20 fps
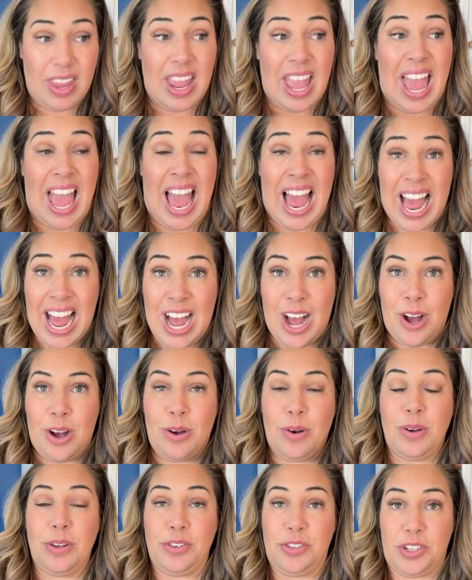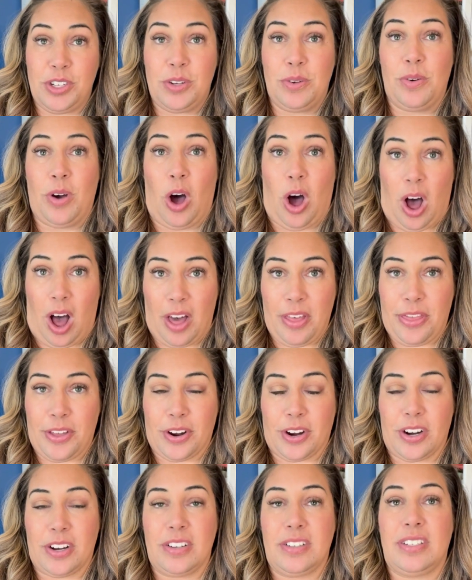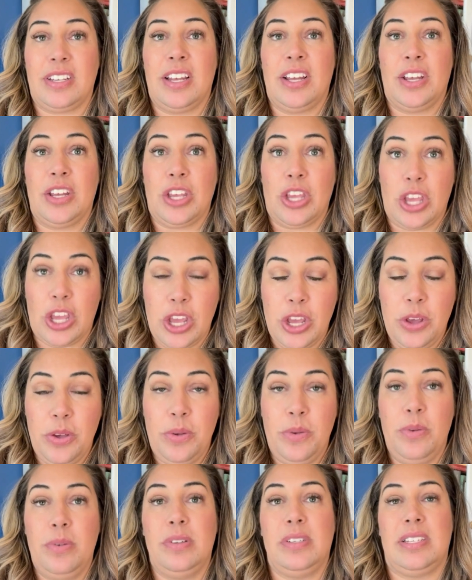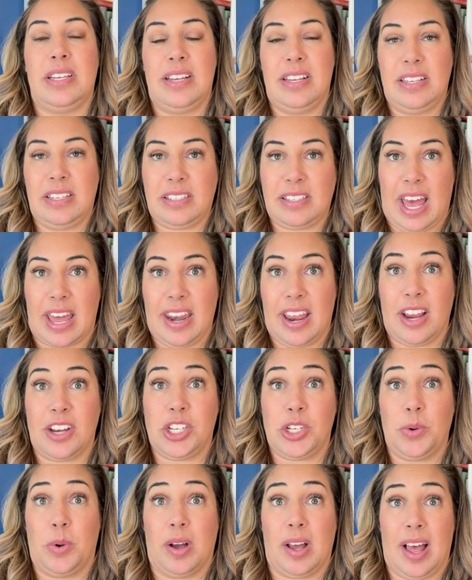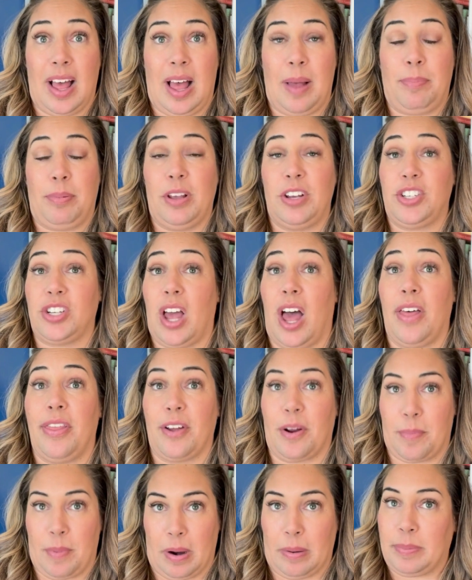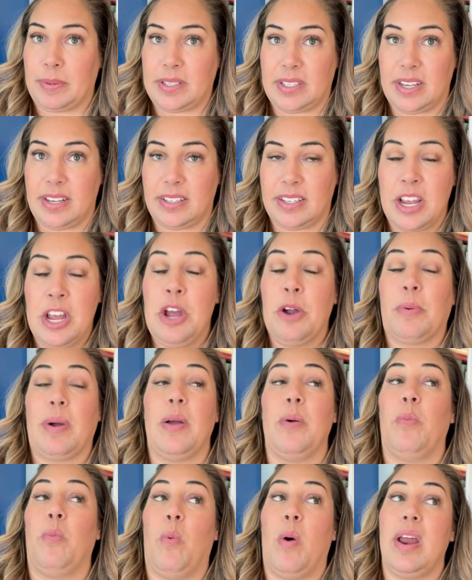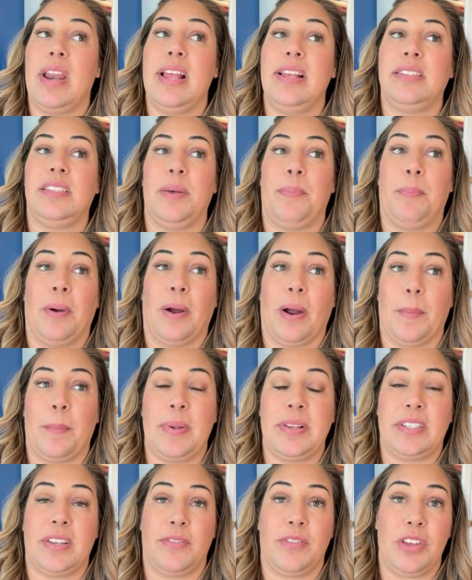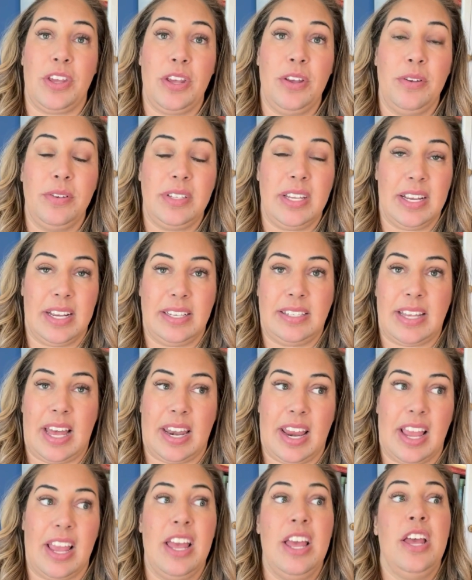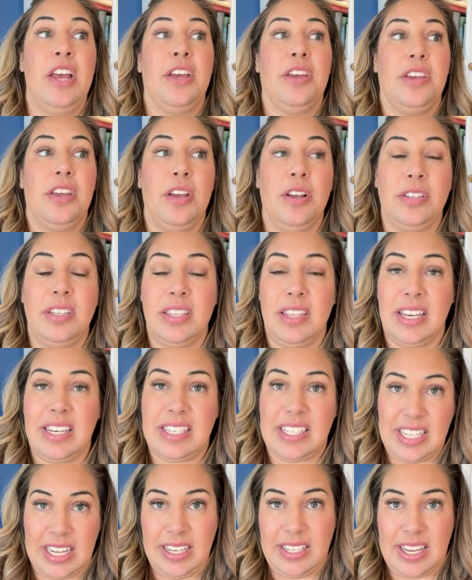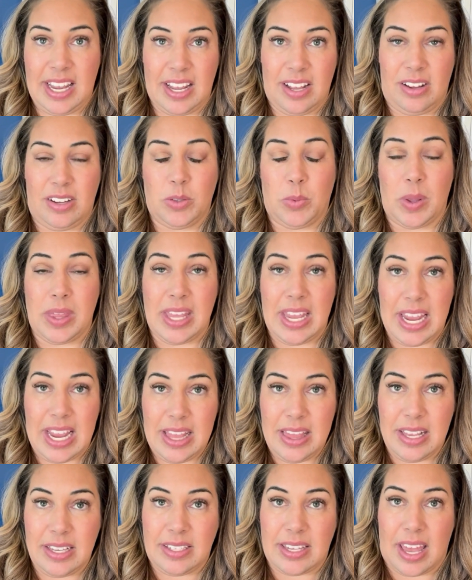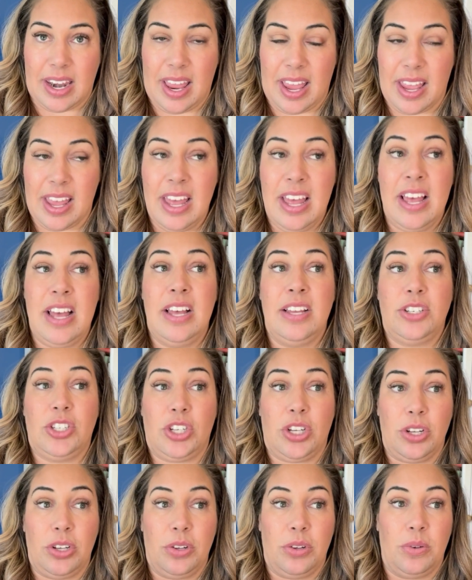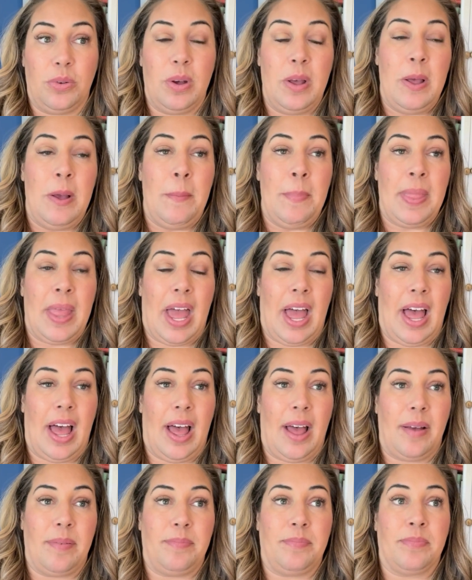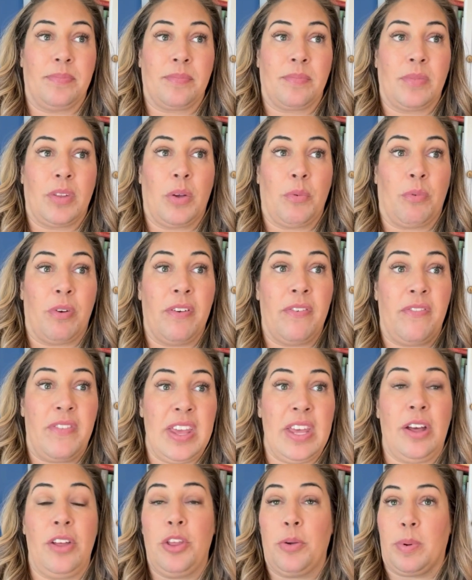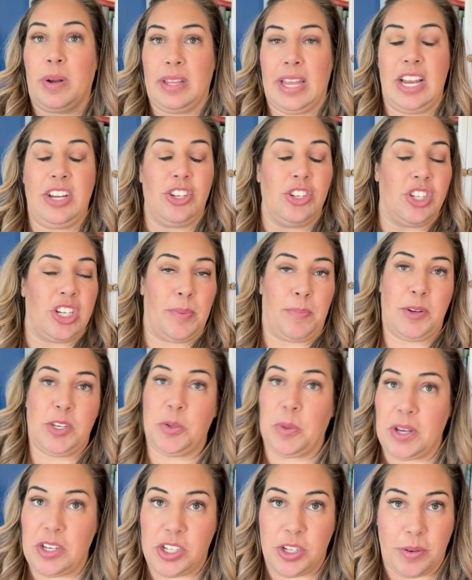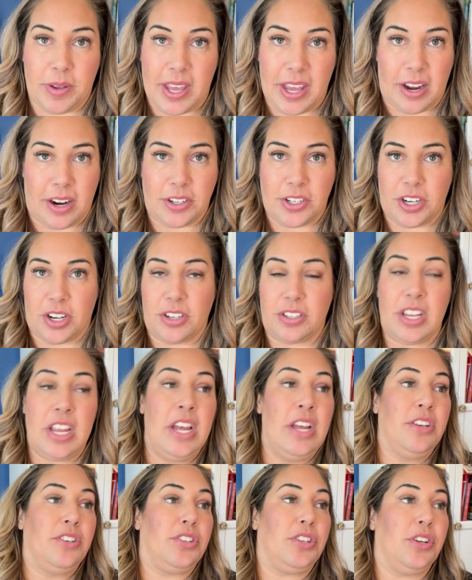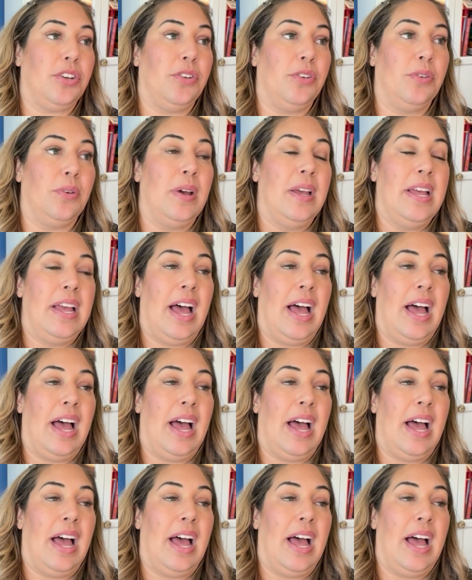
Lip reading: how do authors use setting to accomplish other purposes, right? What is the purpose of using a setting, using the details within the setting to reveal the relationship between two characters, to